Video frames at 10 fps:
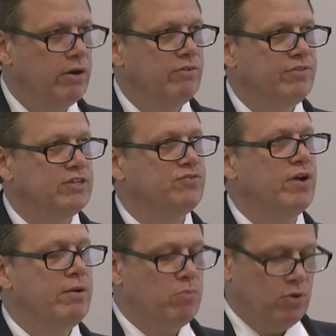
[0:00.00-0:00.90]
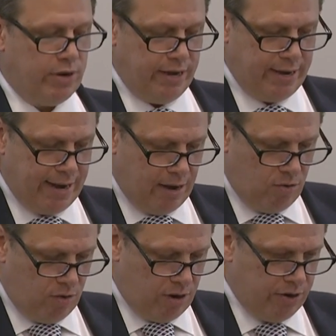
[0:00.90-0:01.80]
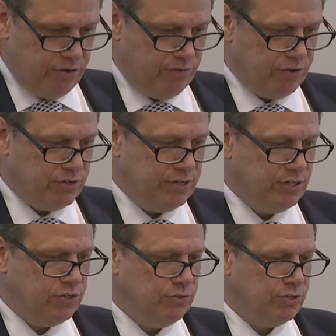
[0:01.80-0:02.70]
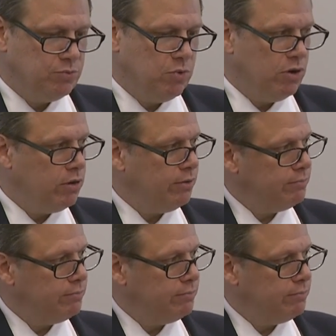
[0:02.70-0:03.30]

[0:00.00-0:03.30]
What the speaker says: of this framework and how our universities do this work.